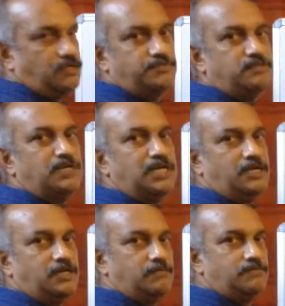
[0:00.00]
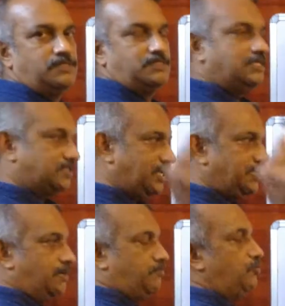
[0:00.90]
of the middle term, just
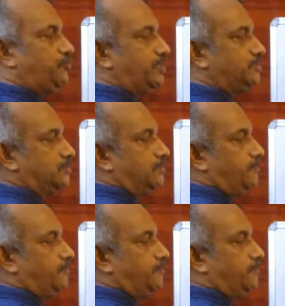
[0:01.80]
like above case.